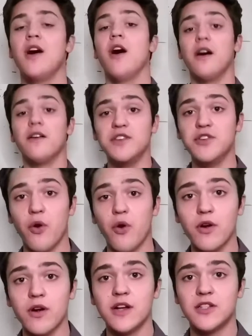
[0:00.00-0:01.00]
of
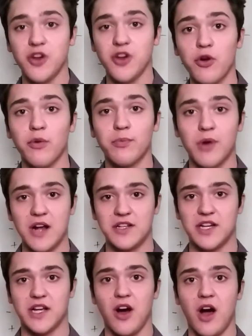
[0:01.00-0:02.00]
your total
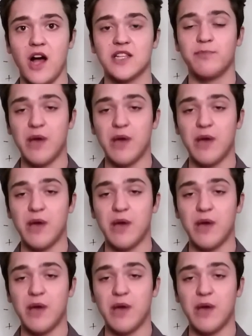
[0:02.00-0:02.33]
project cost